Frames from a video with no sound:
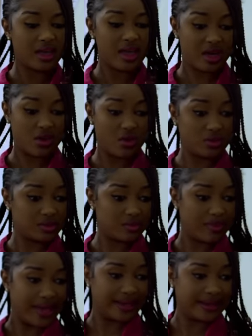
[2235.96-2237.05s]
A whole
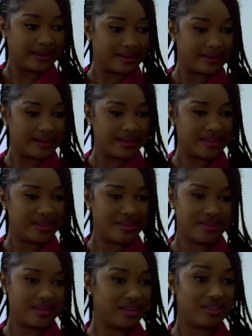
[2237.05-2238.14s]
speck
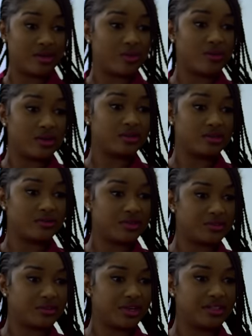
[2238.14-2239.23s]
in the words of a
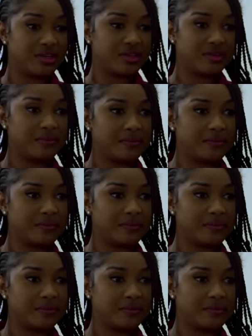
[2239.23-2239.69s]
stranger.